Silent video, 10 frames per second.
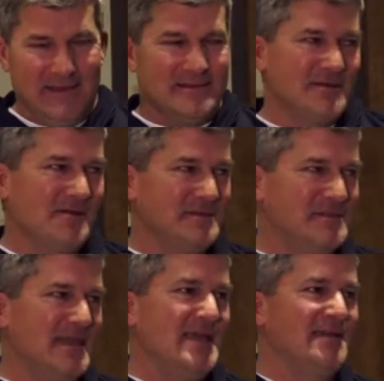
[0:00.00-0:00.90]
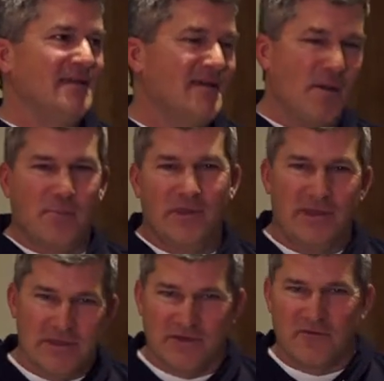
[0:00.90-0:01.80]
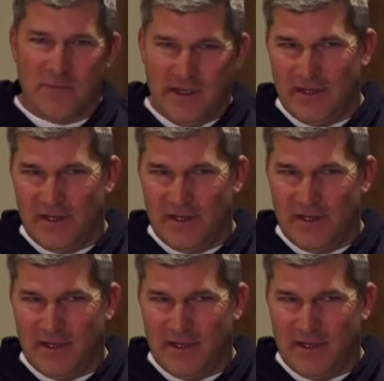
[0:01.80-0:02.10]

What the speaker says: So it's taken a couple years for me